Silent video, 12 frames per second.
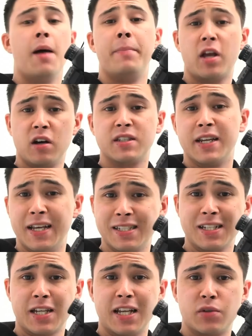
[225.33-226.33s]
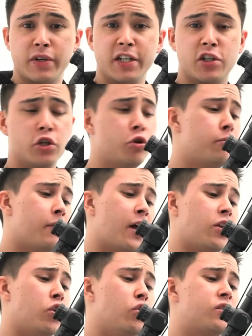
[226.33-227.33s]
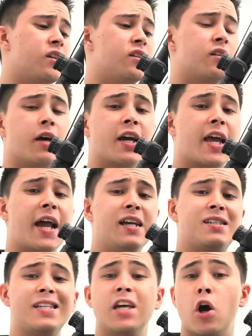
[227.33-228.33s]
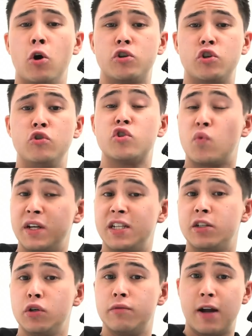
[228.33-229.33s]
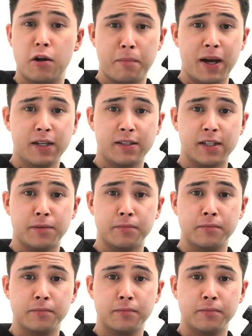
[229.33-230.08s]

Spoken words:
And because it is a 1022, it uses a KC02 22 round magazine.